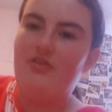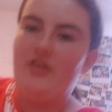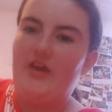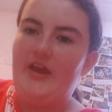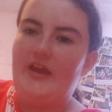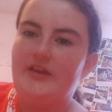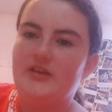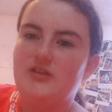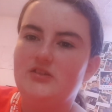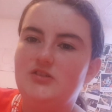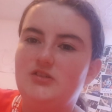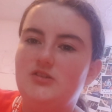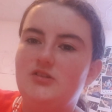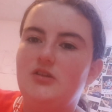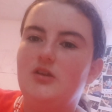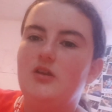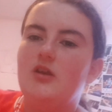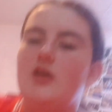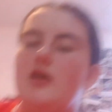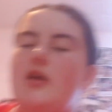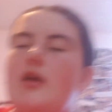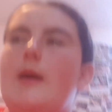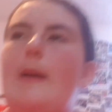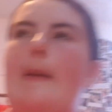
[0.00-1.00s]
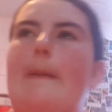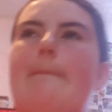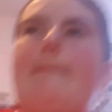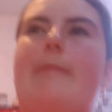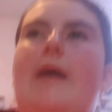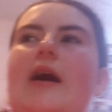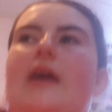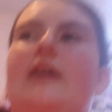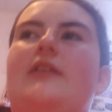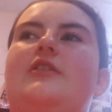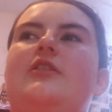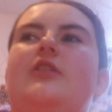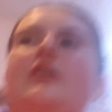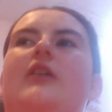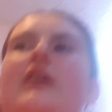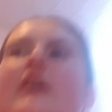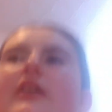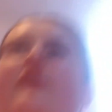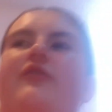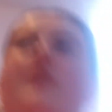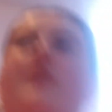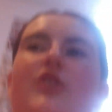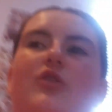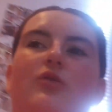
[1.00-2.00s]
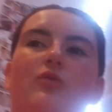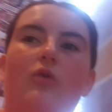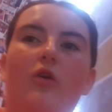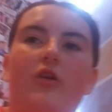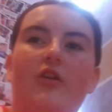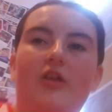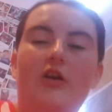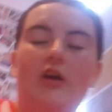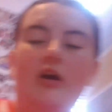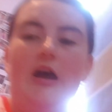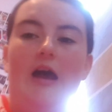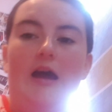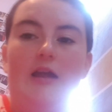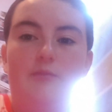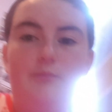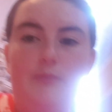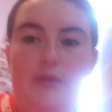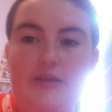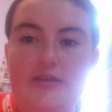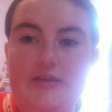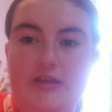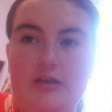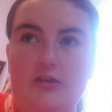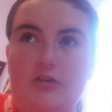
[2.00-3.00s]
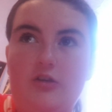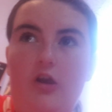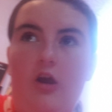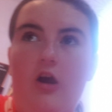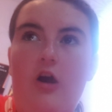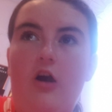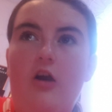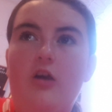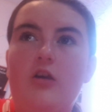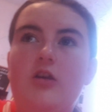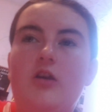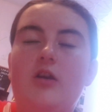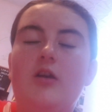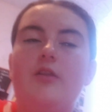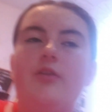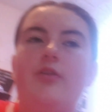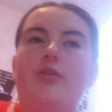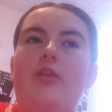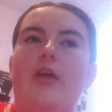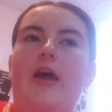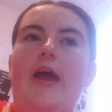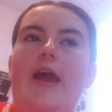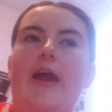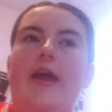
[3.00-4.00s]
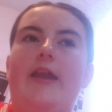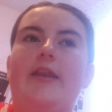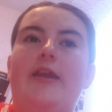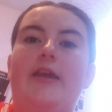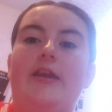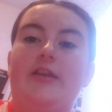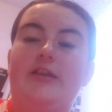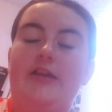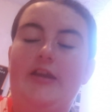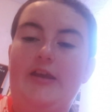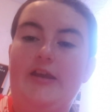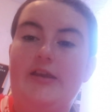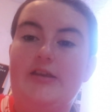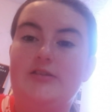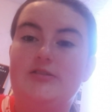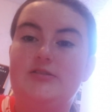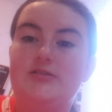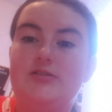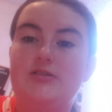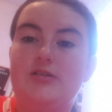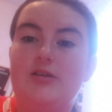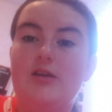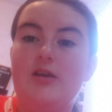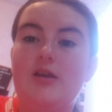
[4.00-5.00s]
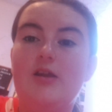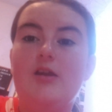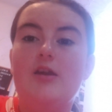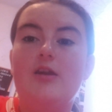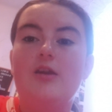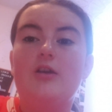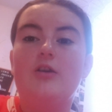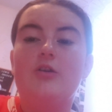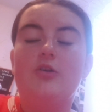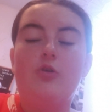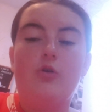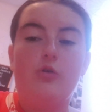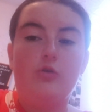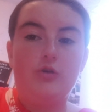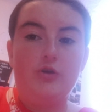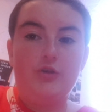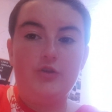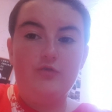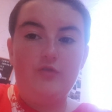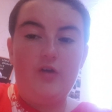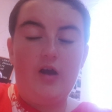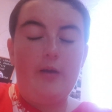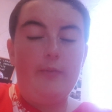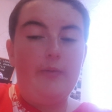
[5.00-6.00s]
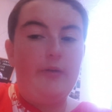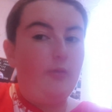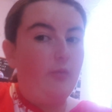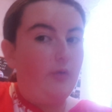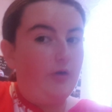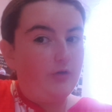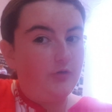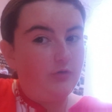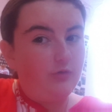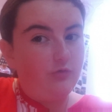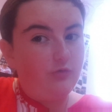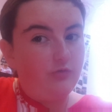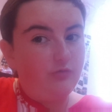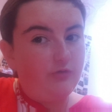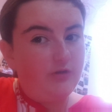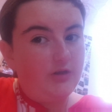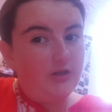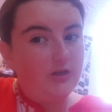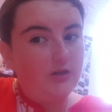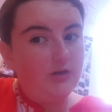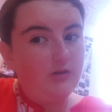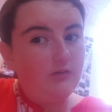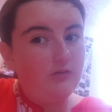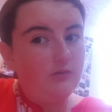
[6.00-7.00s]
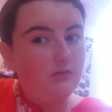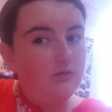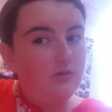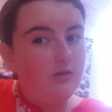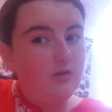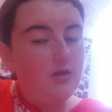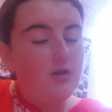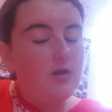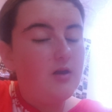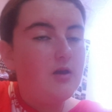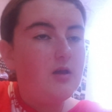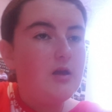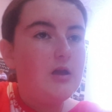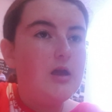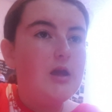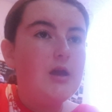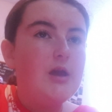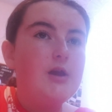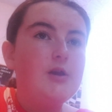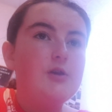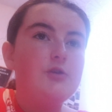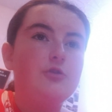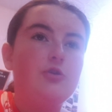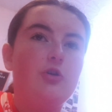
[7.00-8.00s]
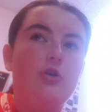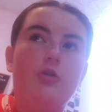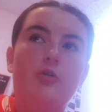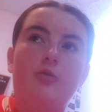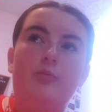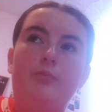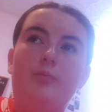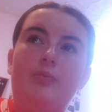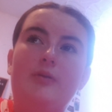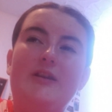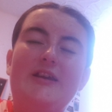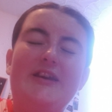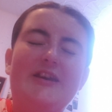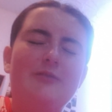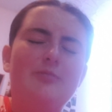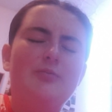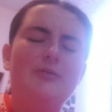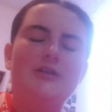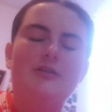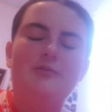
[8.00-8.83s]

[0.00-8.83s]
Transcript: things, but if you want to add my TikTok, then it is Coco the Rabbit 123. So please